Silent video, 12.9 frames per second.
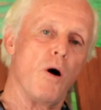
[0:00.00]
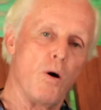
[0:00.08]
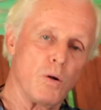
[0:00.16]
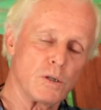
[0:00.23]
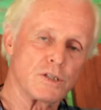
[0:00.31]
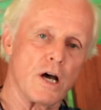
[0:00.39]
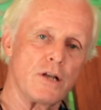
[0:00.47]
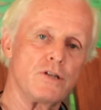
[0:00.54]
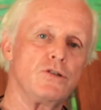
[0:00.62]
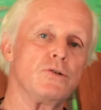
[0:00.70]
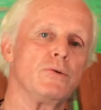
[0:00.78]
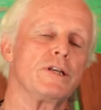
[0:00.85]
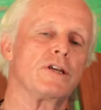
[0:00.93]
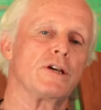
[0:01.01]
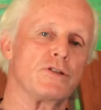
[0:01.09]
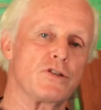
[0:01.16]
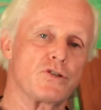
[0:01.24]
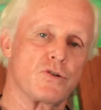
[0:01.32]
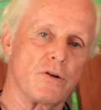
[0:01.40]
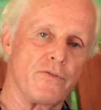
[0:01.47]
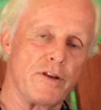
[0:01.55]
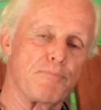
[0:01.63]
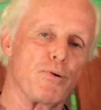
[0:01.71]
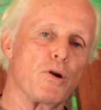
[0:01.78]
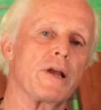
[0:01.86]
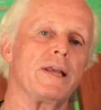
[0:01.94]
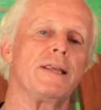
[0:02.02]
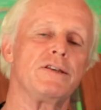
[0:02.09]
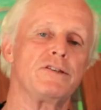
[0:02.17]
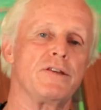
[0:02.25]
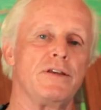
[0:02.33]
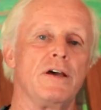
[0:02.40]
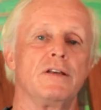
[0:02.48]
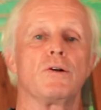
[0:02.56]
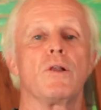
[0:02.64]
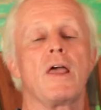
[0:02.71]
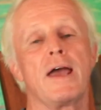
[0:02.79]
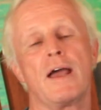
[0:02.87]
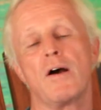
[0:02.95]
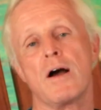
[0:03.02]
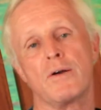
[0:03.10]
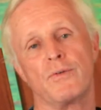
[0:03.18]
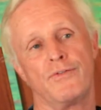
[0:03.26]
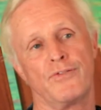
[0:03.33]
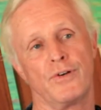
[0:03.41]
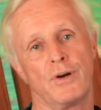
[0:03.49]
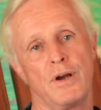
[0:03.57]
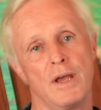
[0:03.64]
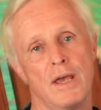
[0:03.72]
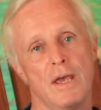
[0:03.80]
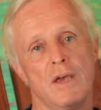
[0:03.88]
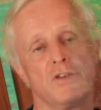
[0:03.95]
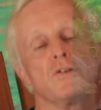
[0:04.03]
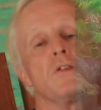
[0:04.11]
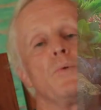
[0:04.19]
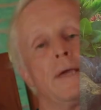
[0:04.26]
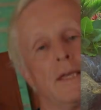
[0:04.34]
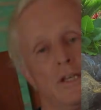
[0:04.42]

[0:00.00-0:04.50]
hold on to it, conserve it, perk it into the underlying aquifer so that we